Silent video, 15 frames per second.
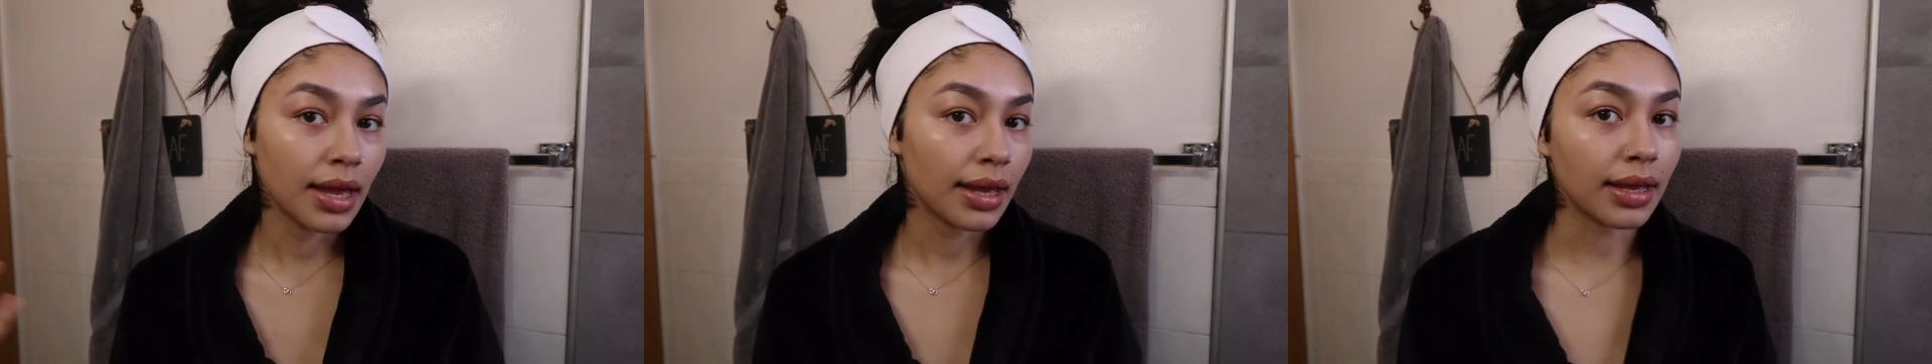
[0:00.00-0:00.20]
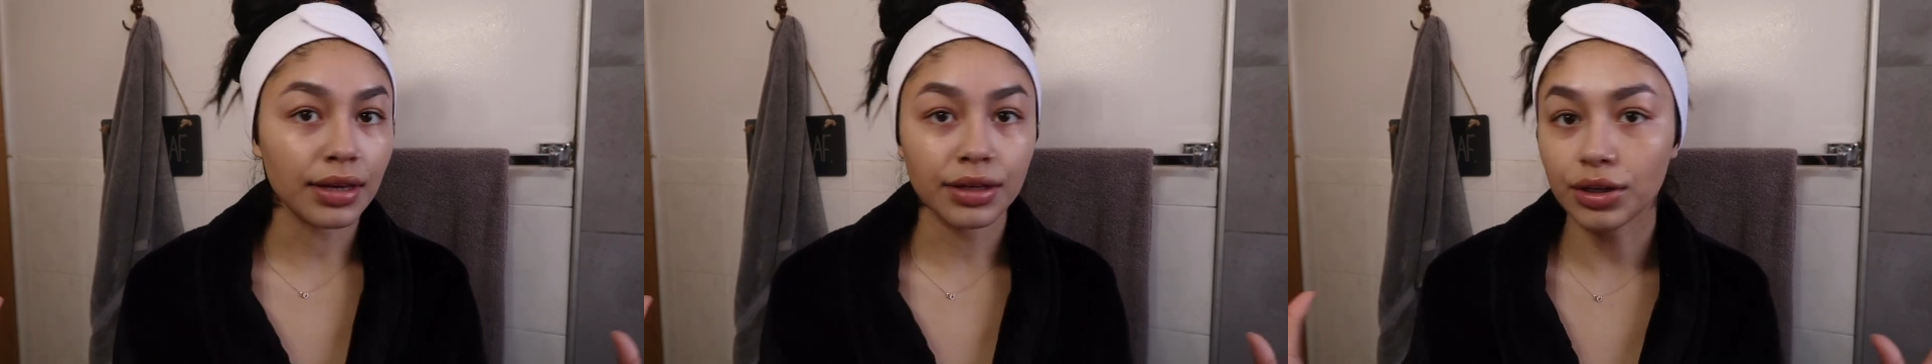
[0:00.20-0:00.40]

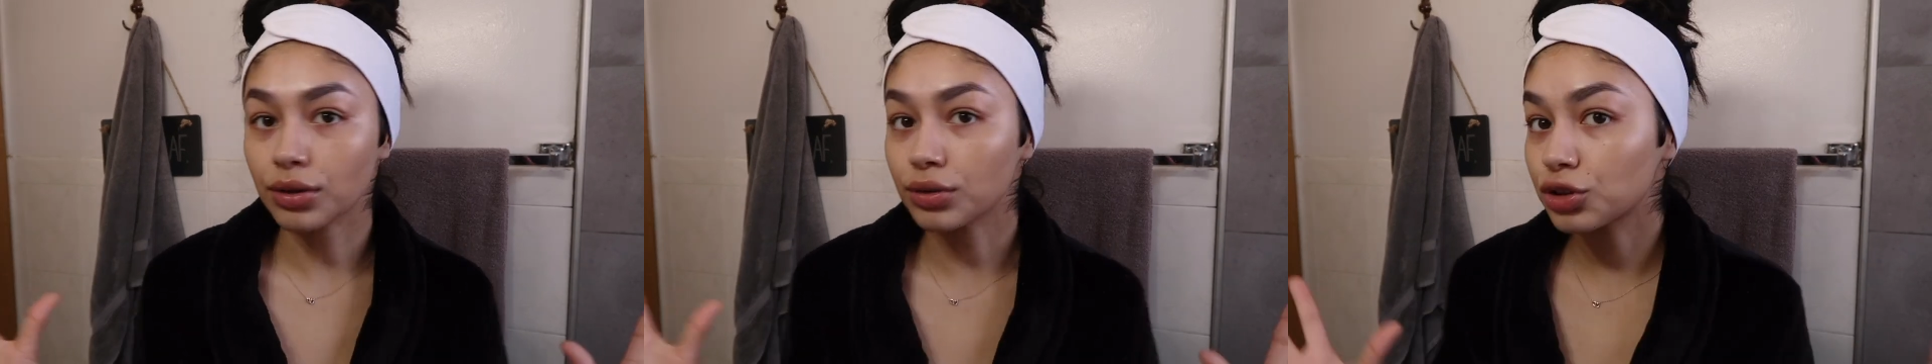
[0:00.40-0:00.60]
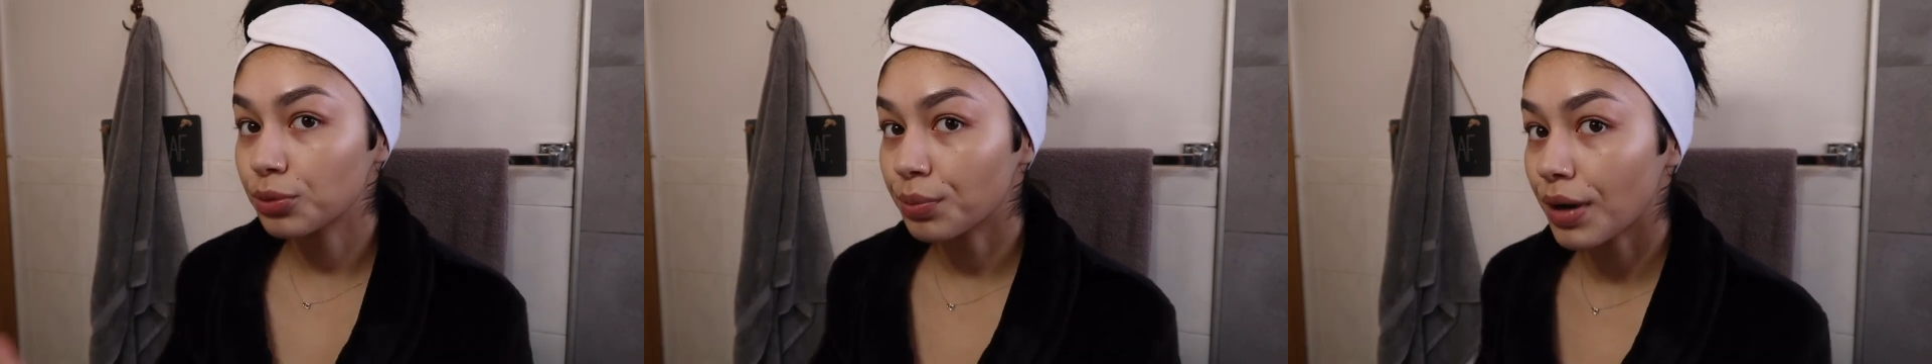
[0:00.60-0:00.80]
and, you
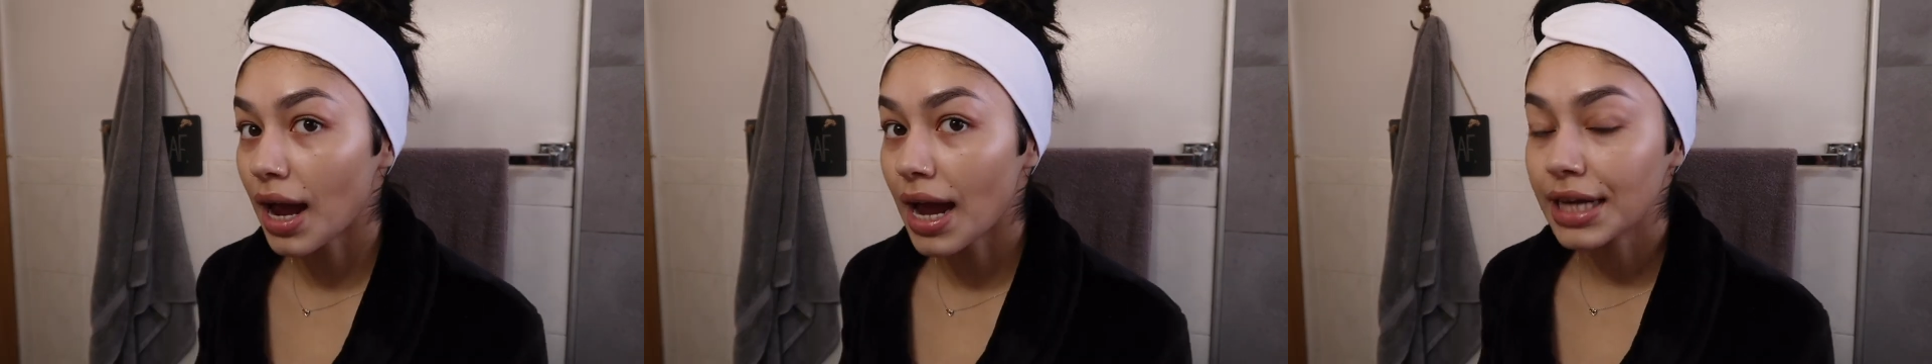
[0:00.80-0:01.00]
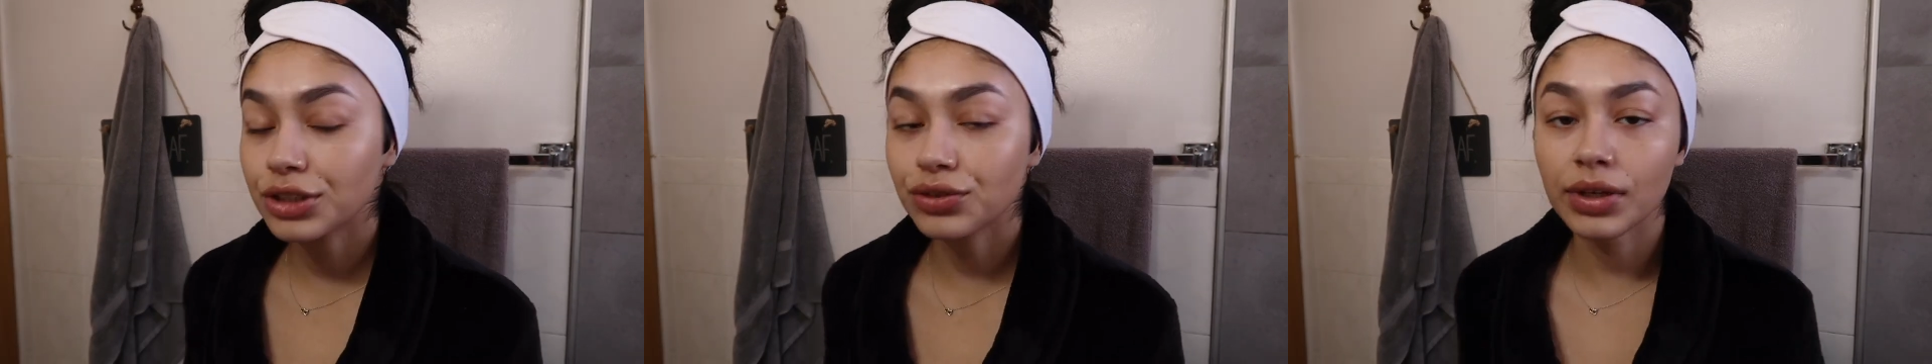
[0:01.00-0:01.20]
know, super
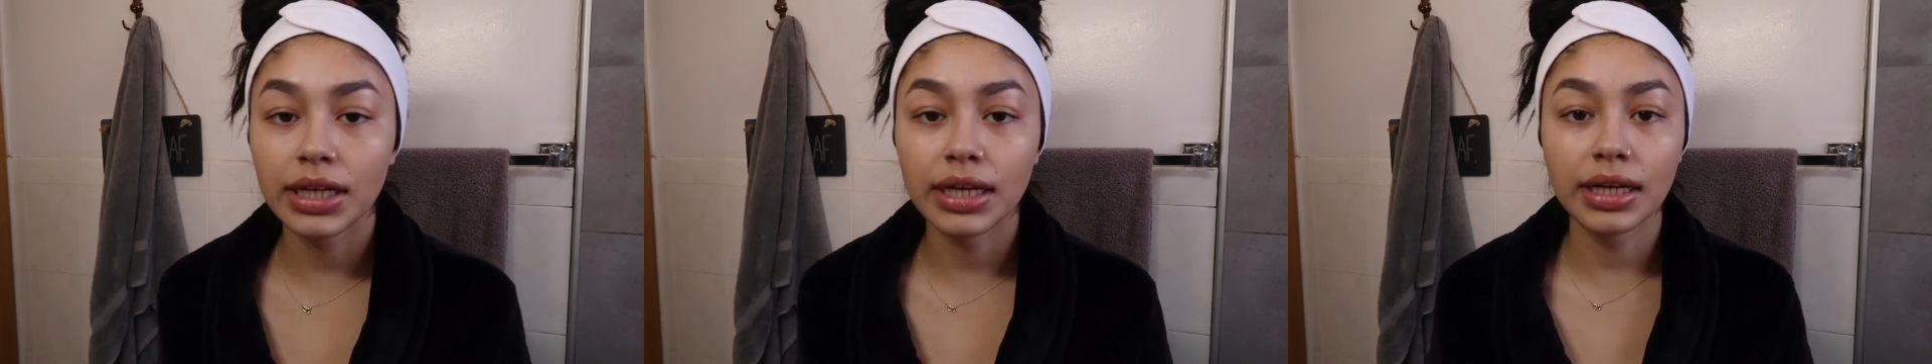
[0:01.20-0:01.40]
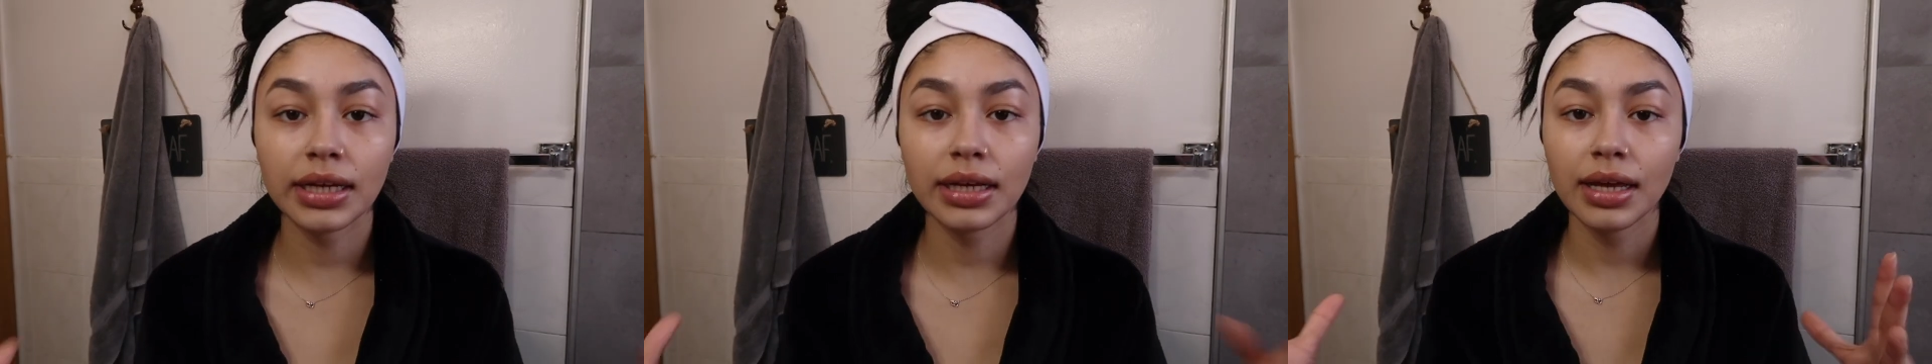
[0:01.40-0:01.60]

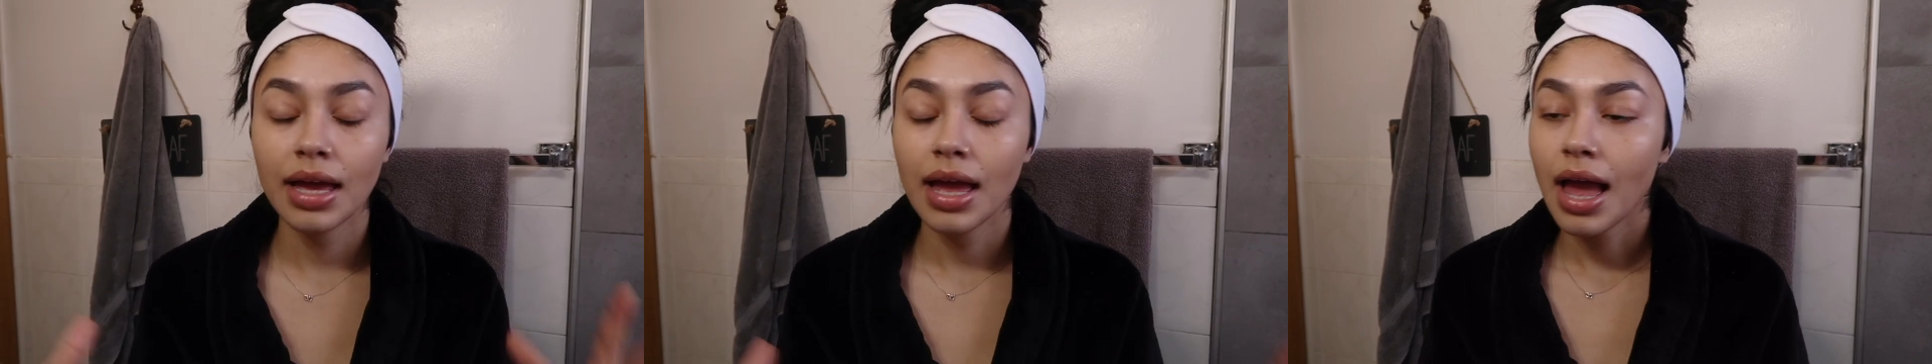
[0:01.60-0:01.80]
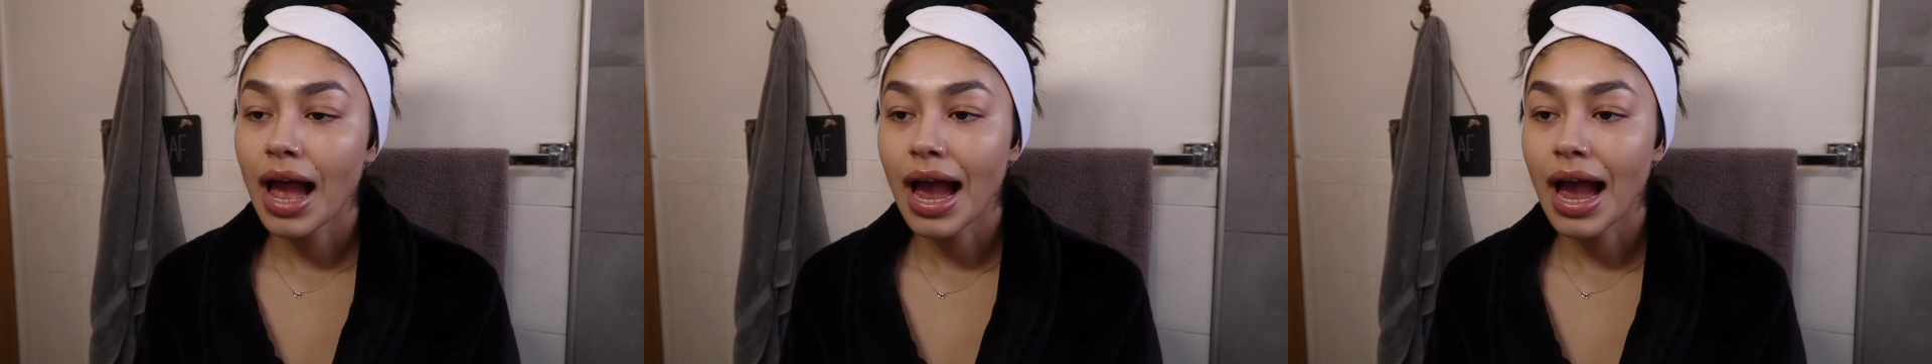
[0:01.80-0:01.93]
hydrated,